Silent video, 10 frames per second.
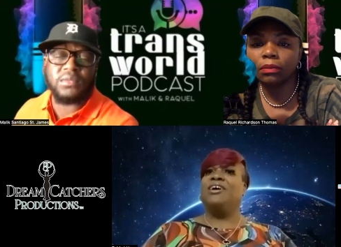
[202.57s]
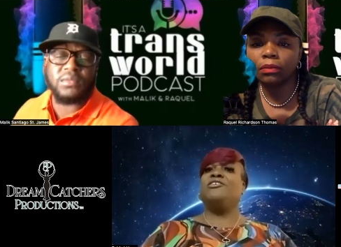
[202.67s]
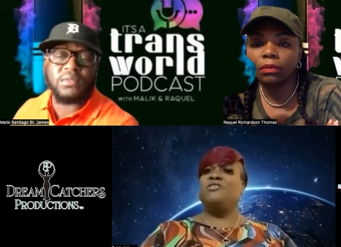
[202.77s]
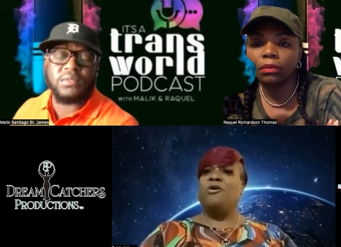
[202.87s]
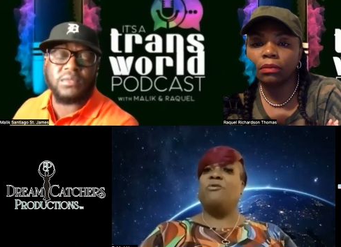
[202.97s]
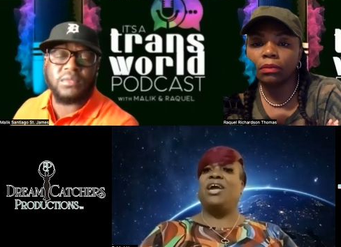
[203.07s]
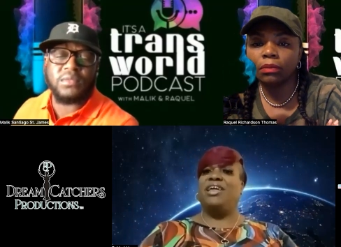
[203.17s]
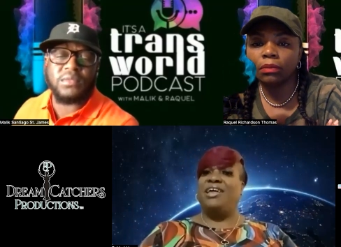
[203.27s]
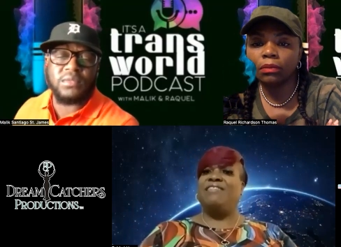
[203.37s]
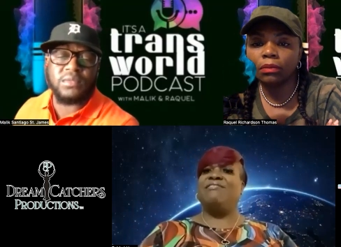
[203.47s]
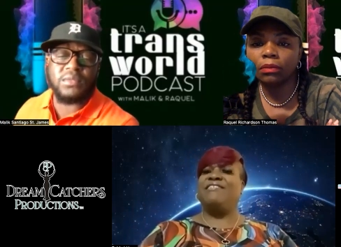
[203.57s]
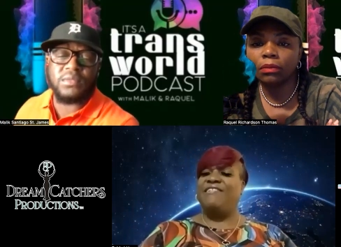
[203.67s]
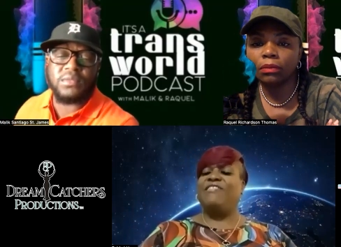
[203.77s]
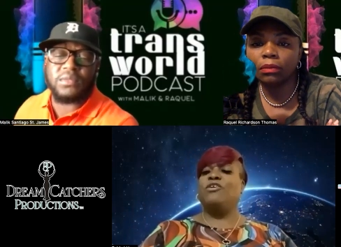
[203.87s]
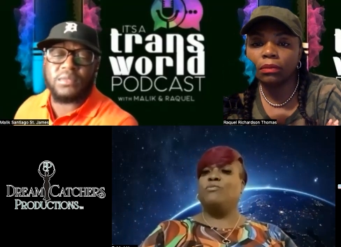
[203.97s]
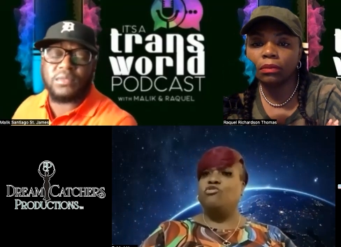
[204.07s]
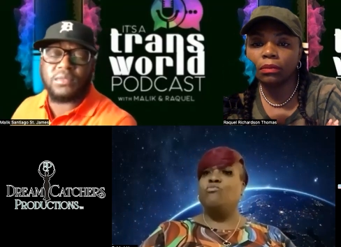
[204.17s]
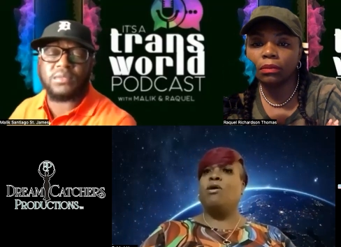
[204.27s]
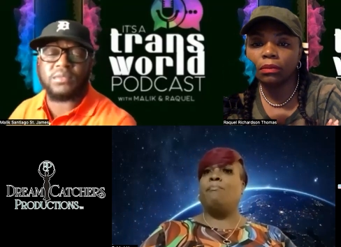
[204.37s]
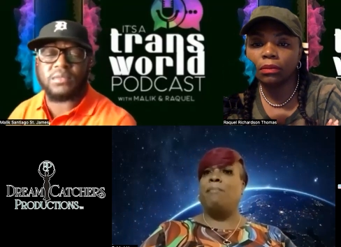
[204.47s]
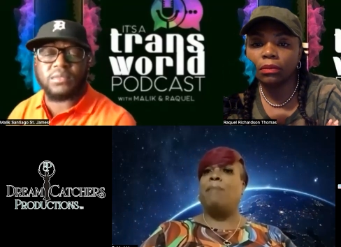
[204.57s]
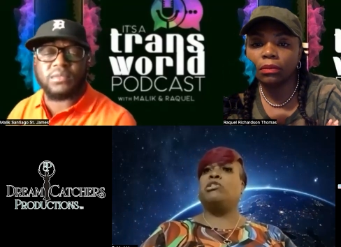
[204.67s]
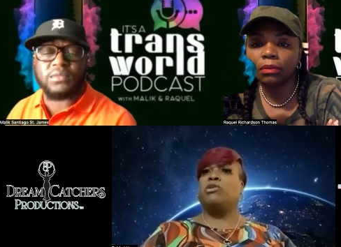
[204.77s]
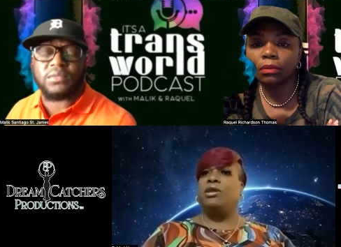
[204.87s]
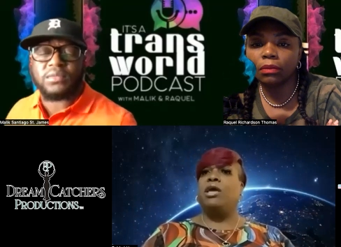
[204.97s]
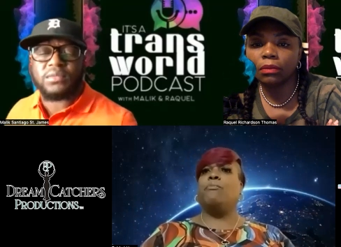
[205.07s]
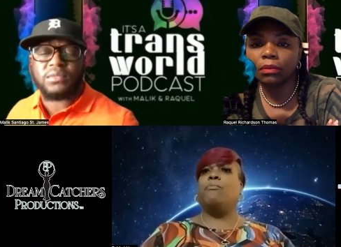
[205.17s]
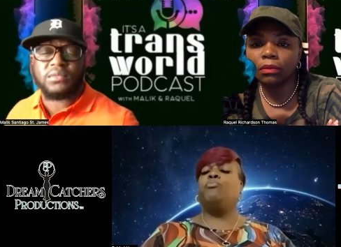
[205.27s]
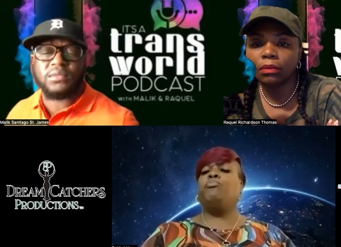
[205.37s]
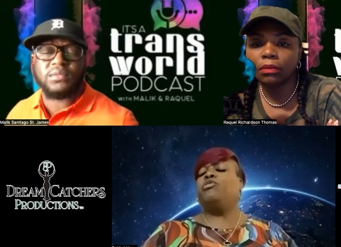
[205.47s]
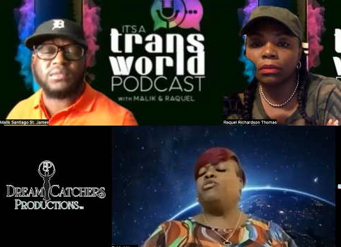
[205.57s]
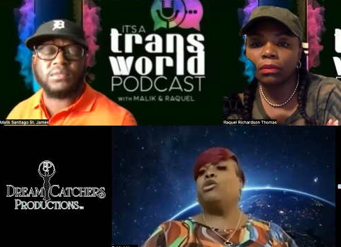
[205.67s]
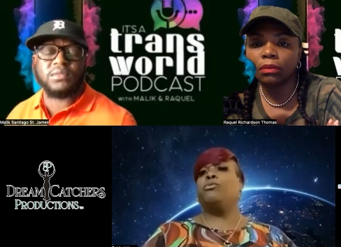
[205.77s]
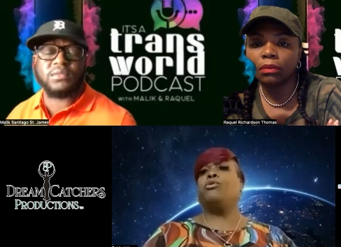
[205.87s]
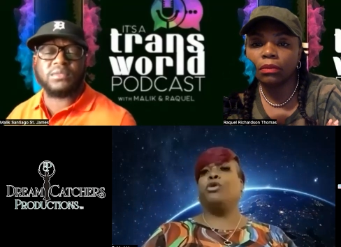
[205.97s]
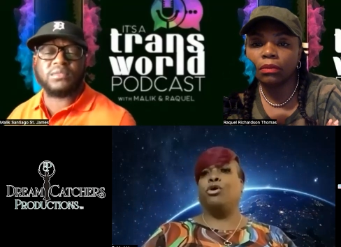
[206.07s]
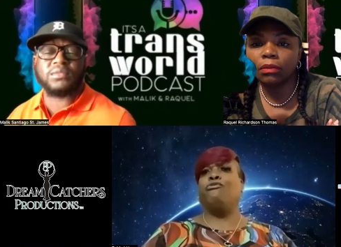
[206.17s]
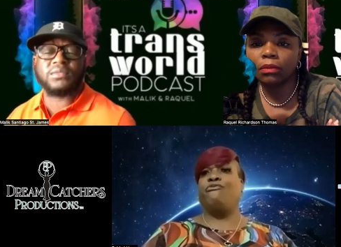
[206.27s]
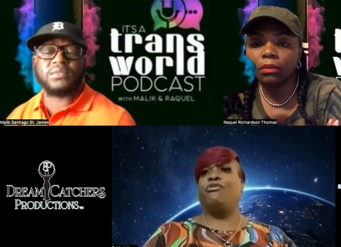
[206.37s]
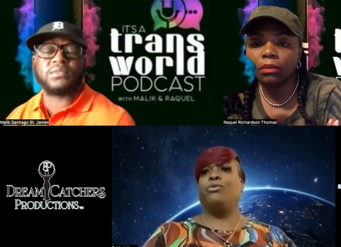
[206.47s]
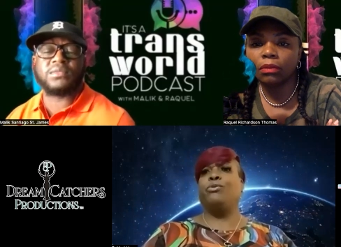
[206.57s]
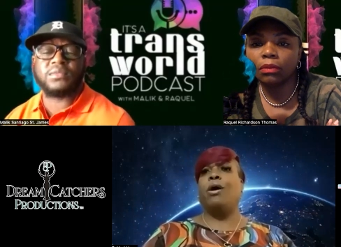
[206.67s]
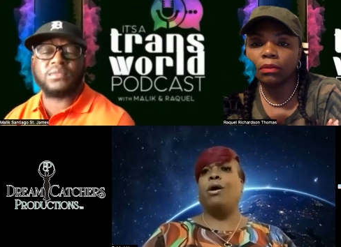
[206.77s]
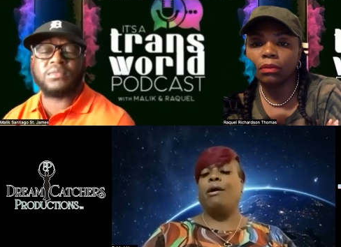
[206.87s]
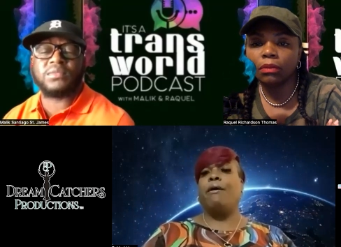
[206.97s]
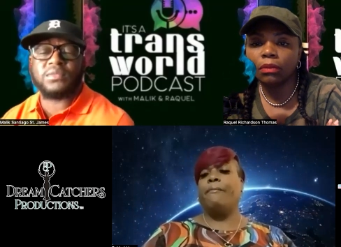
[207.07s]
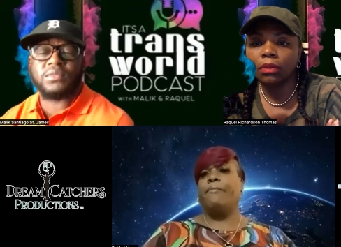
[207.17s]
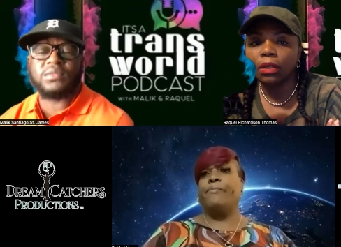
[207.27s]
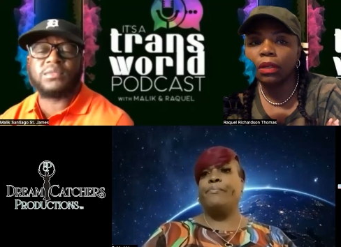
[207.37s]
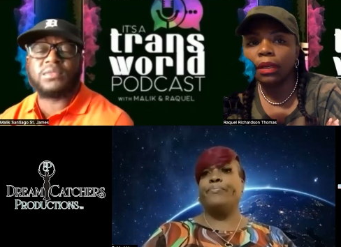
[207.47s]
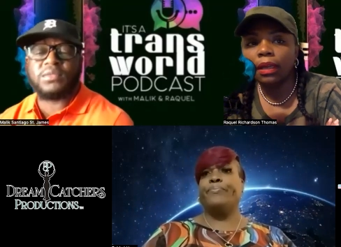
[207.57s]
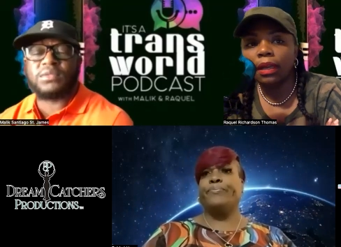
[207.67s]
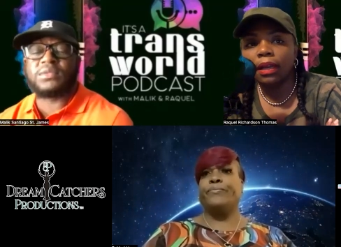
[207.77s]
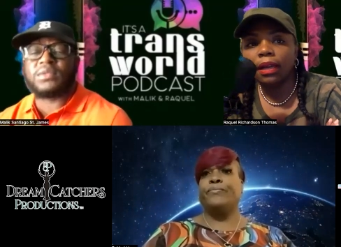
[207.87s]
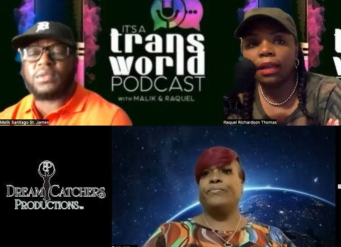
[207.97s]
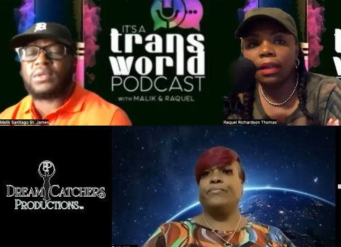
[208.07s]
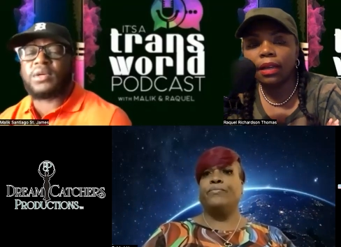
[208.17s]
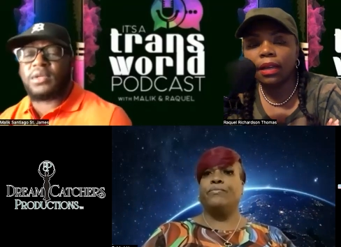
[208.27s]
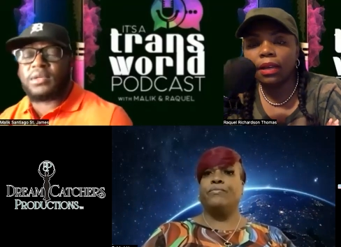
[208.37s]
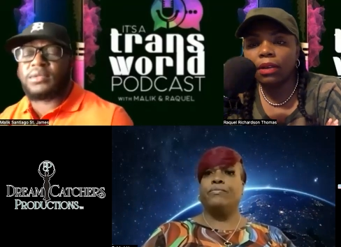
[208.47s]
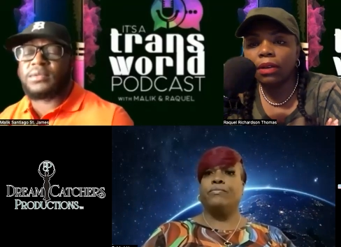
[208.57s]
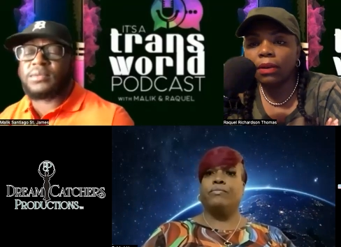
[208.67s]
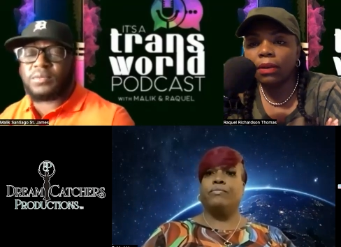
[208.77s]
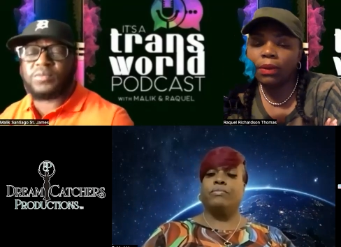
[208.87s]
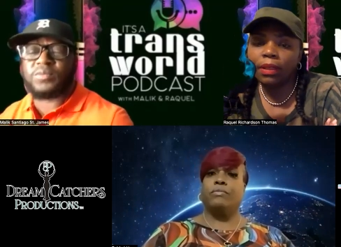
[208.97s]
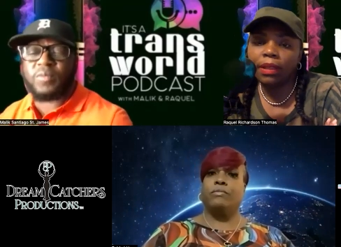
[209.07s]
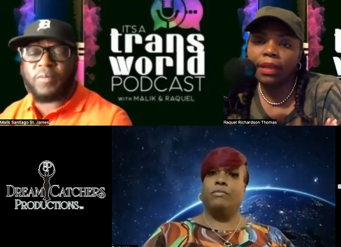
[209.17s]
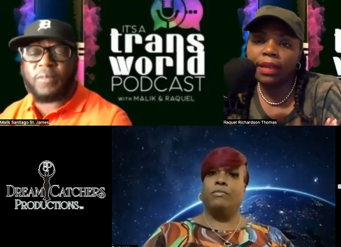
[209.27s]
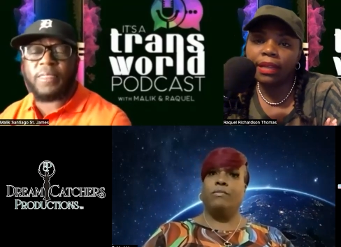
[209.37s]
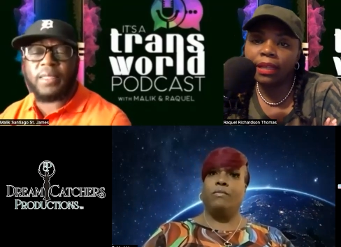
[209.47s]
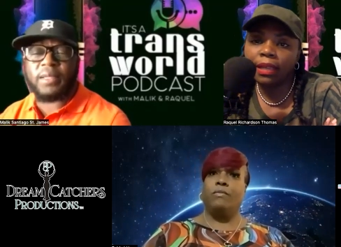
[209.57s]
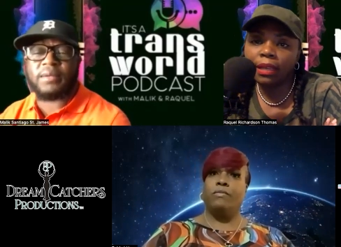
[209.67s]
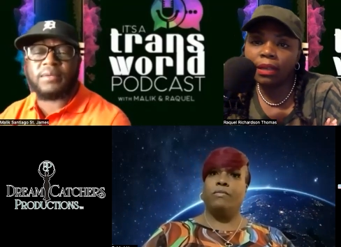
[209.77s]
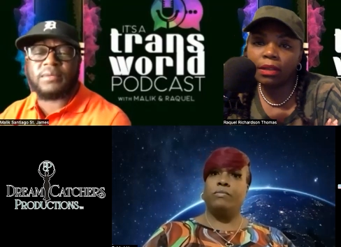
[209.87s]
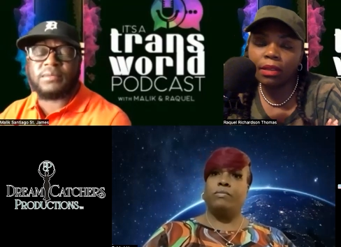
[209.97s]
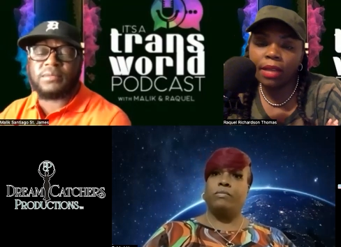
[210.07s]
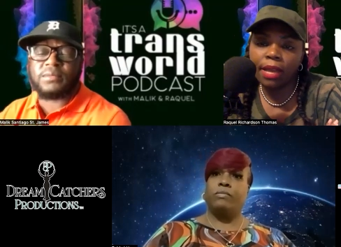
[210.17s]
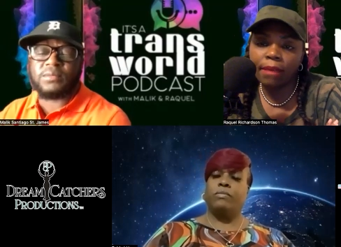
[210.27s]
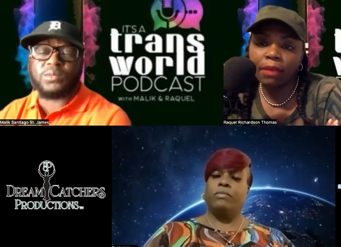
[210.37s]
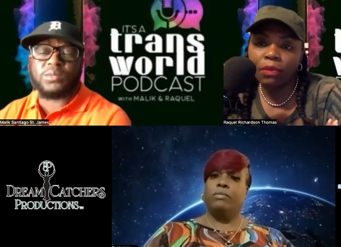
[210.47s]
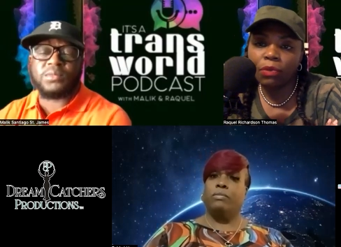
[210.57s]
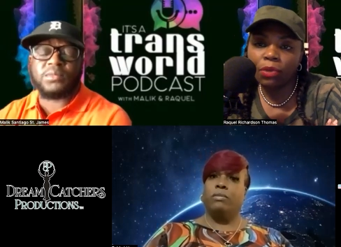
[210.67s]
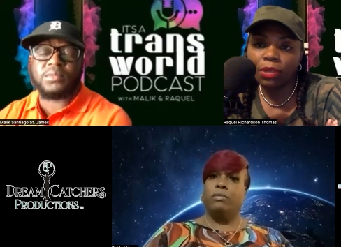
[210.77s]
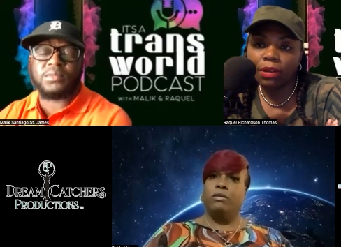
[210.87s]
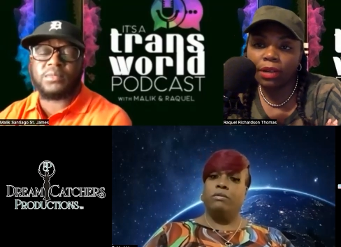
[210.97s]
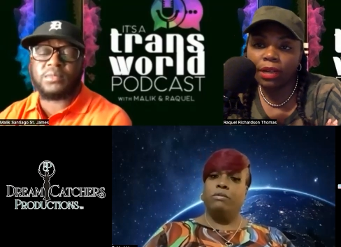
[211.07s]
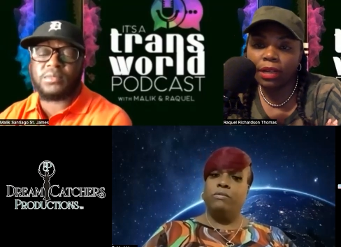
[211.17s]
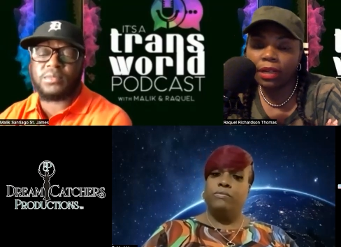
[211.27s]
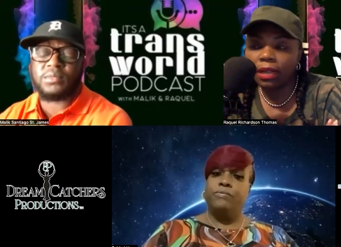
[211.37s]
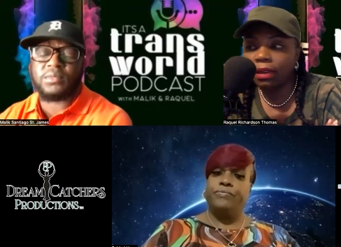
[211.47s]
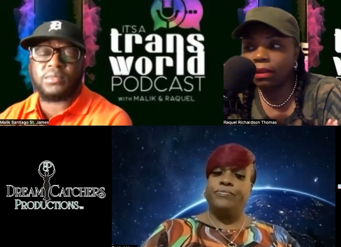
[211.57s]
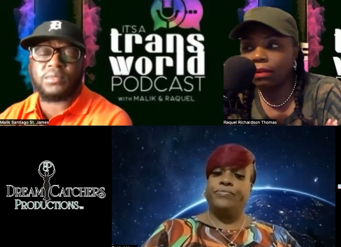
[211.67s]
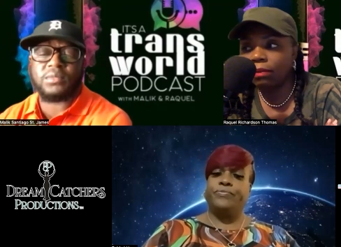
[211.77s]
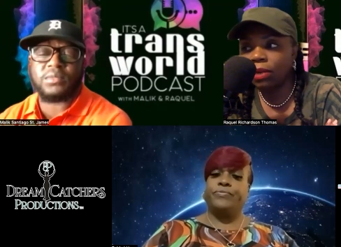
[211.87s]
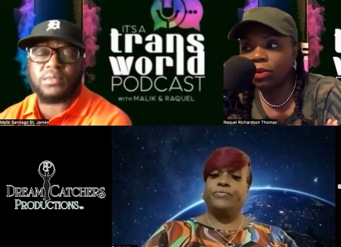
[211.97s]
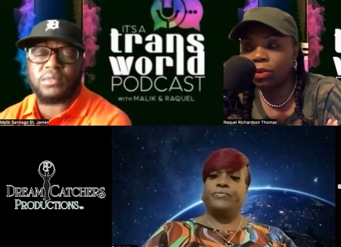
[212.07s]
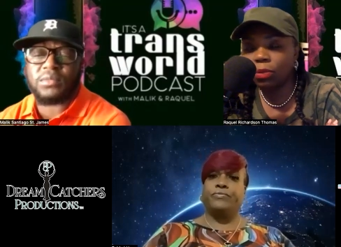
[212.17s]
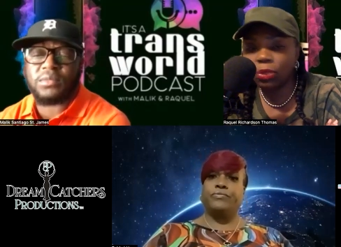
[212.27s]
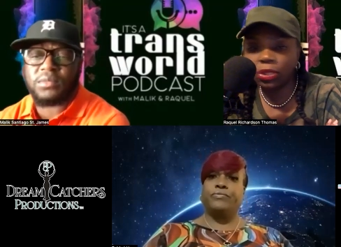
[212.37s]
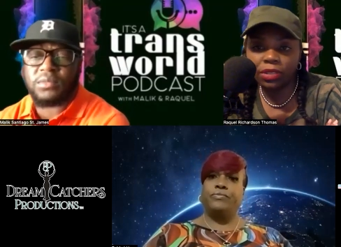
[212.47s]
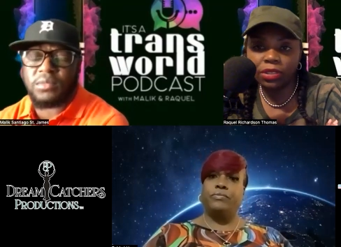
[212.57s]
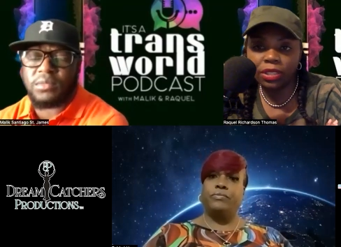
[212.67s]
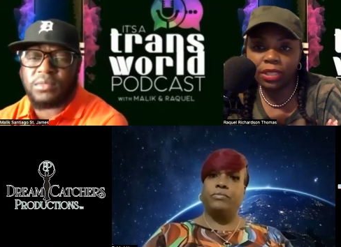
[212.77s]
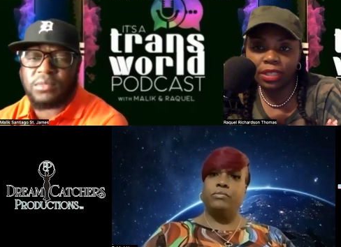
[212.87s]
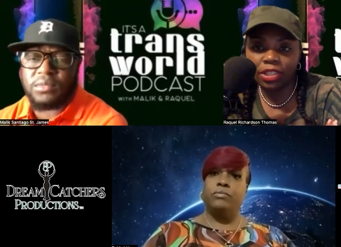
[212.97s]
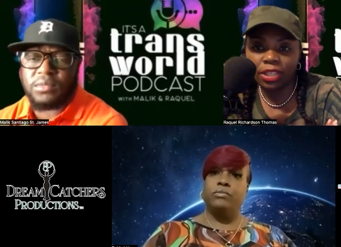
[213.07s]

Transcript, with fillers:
Speaker 1: you know, and and this is still what you want. Mommy's gonna help you be the little girl you say you are.
Speaker 2: Yeah, I, I agree with that. I think that before there are any medical procedures done, a